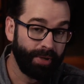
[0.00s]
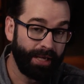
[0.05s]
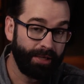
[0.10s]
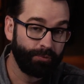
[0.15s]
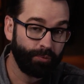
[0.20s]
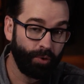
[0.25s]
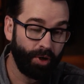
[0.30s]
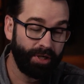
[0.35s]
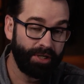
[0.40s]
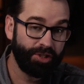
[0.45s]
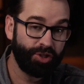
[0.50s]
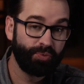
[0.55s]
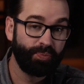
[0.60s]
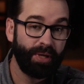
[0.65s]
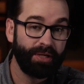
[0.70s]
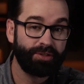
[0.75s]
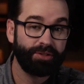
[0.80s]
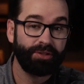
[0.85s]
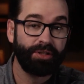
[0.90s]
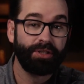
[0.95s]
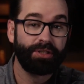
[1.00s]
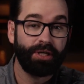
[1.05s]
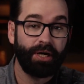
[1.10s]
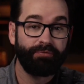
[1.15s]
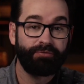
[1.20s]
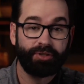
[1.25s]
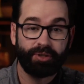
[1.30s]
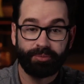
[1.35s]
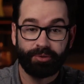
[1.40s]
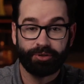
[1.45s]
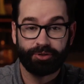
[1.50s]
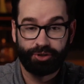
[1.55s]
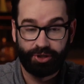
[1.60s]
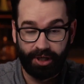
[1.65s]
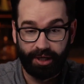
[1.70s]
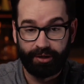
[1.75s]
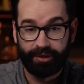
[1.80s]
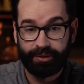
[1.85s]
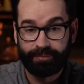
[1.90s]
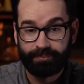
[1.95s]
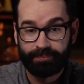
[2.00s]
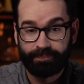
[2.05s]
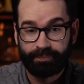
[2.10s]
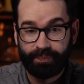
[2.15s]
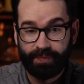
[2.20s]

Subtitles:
had one especially comfortable chair